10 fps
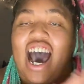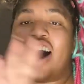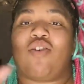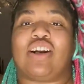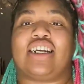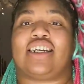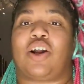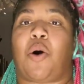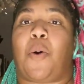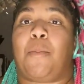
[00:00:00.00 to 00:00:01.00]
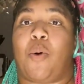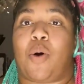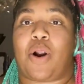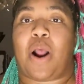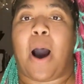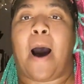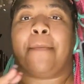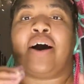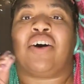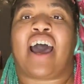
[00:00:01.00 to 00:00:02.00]
I wanted to know more
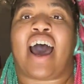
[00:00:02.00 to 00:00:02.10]
about